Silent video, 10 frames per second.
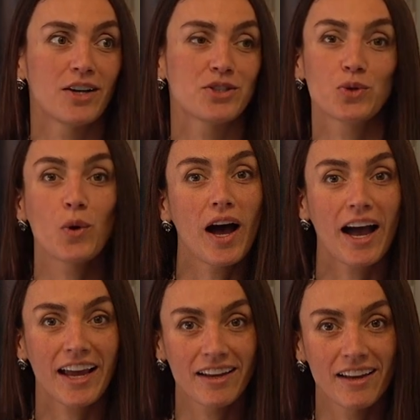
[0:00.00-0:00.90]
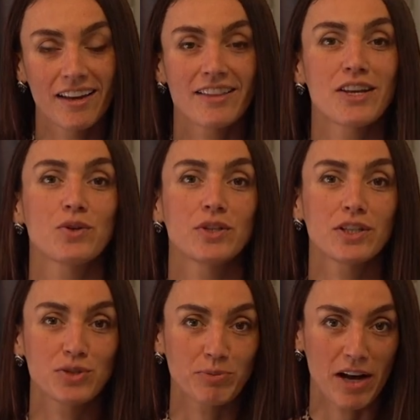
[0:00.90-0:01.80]
too high, then you
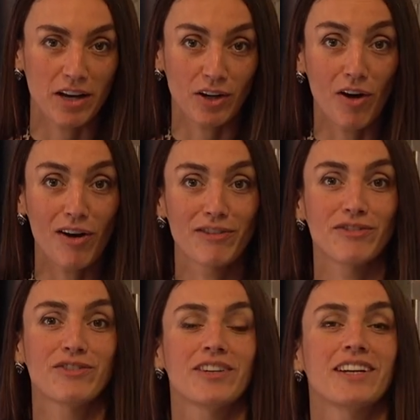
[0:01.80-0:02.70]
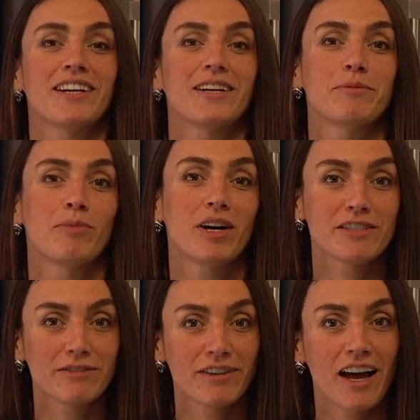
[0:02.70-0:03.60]
need to back off,
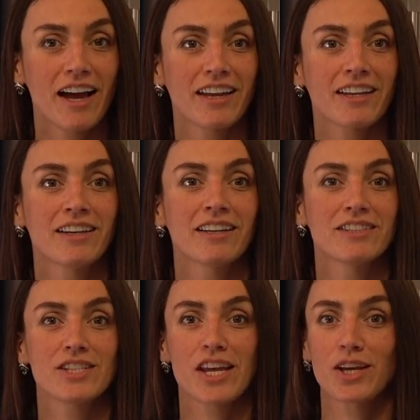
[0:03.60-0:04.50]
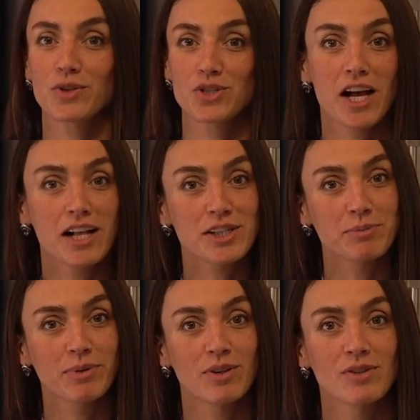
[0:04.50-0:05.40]
modify, take your child's
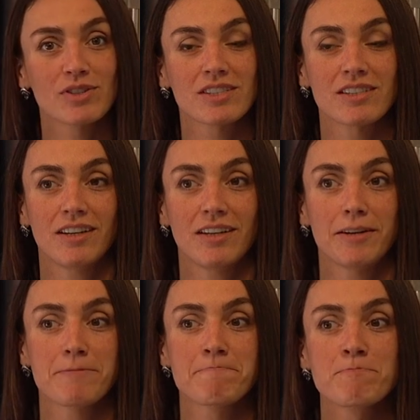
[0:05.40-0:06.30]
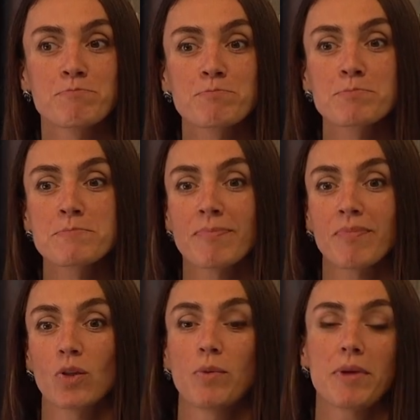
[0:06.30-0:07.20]
pose, or
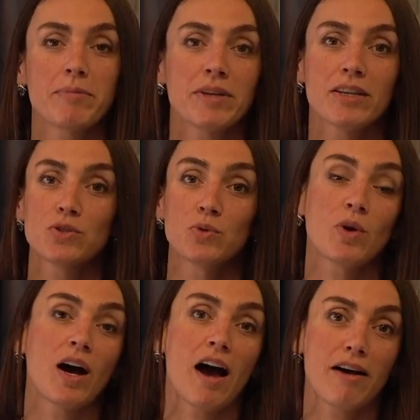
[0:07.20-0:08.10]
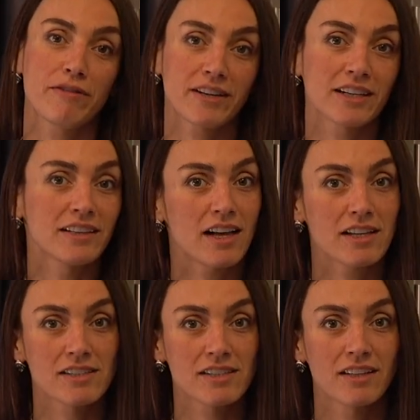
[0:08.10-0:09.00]
maybe do half a
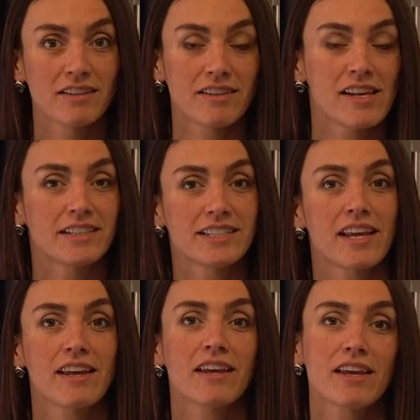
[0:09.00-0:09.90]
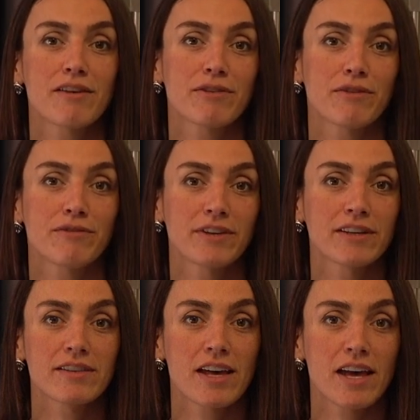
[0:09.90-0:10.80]
class that day if you
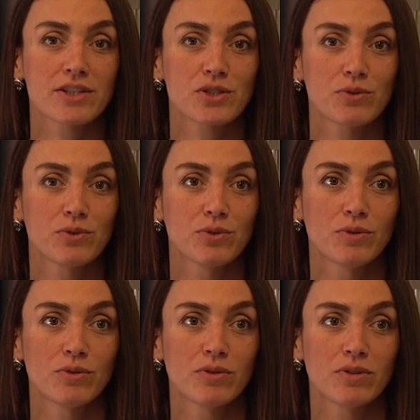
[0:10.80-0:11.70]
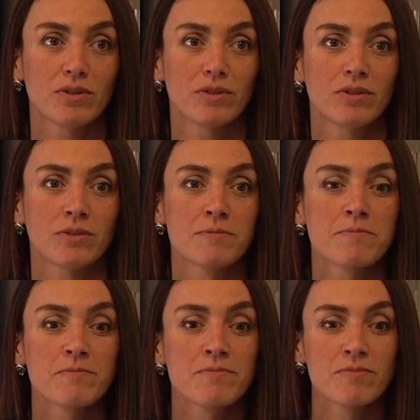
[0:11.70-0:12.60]
feel that you
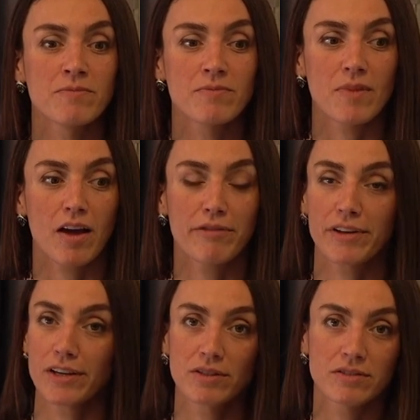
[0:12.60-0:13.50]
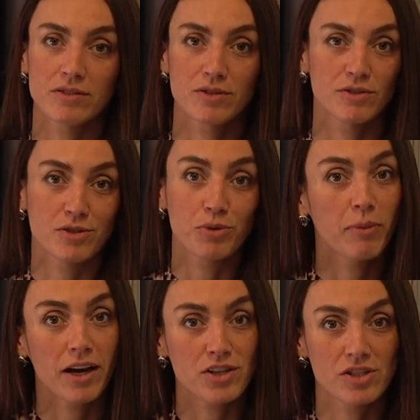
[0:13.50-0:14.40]
are feeling too
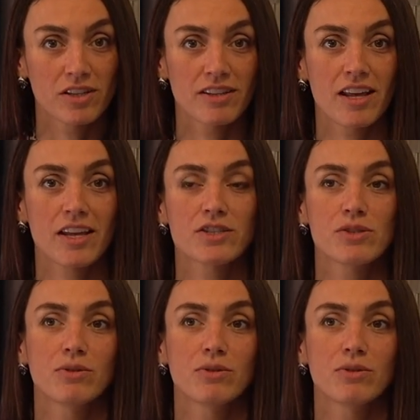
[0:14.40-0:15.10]
much, that you